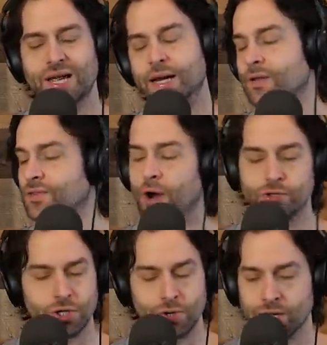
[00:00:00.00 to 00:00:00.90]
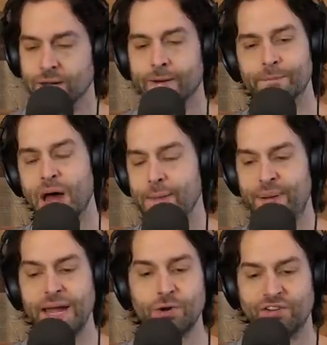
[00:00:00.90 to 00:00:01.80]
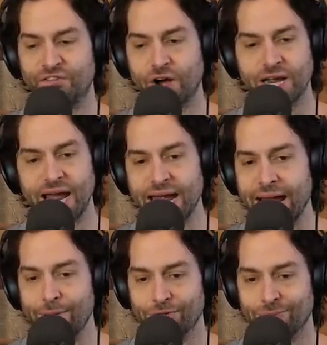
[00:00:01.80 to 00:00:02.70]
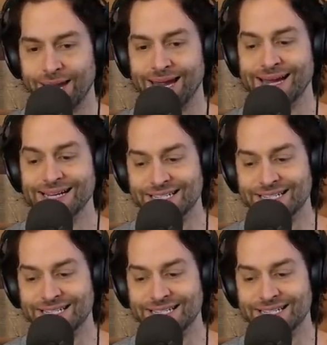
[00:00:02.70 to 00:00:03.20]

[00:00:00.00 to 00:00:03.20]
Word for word: Like, no, dude, I pay you to fucking hang out with me.